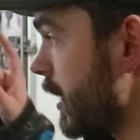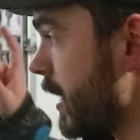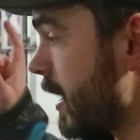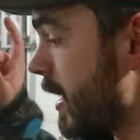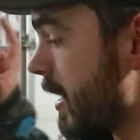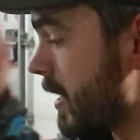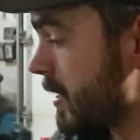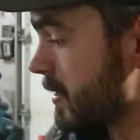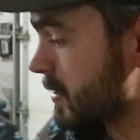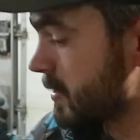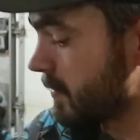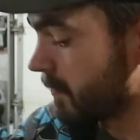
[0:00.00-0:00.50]

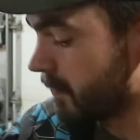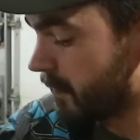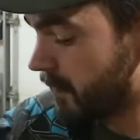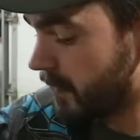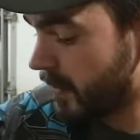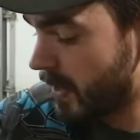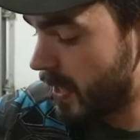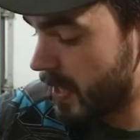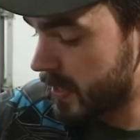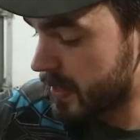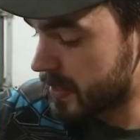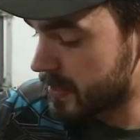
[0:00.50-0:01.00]
iron, some
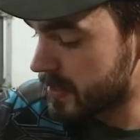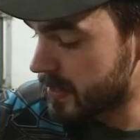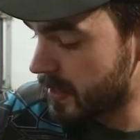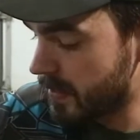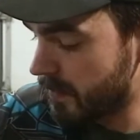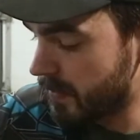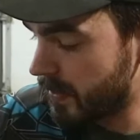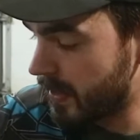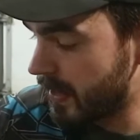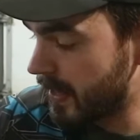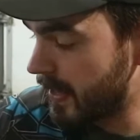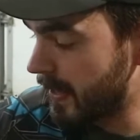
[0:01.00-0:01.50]
flux and
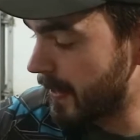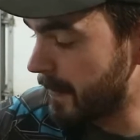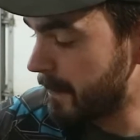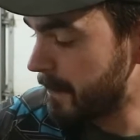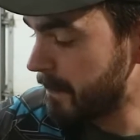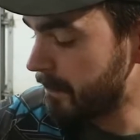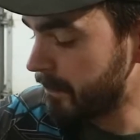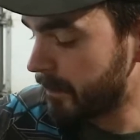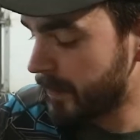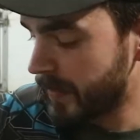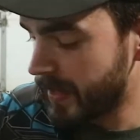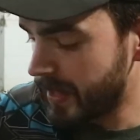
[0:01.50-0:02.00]
everything,
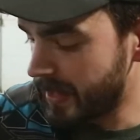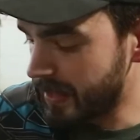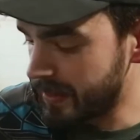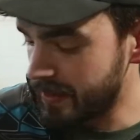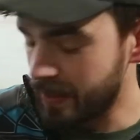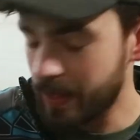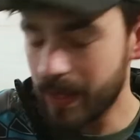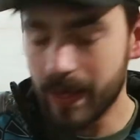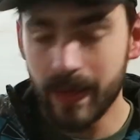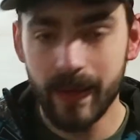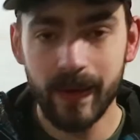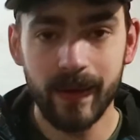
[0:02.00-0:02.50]
and
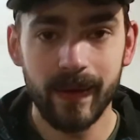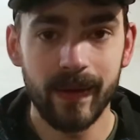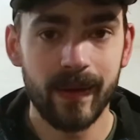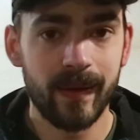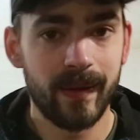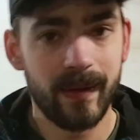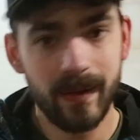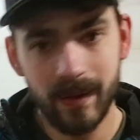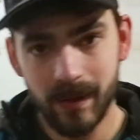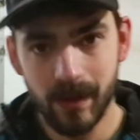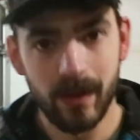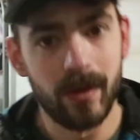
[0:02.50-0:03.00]
then
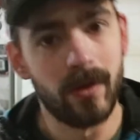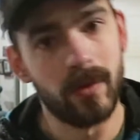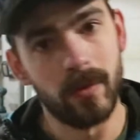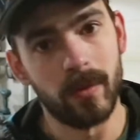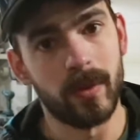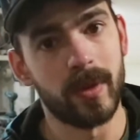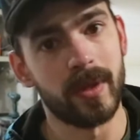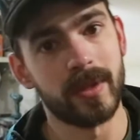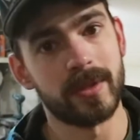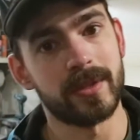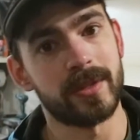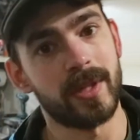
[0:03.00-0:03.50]

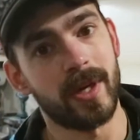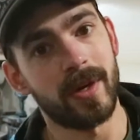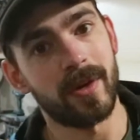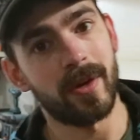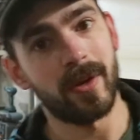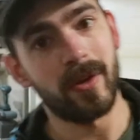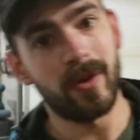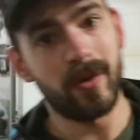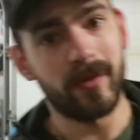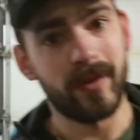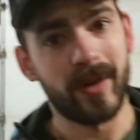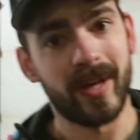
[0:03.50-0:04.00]
we're gonna start
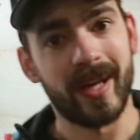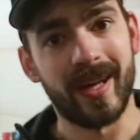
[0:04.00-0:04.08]
all over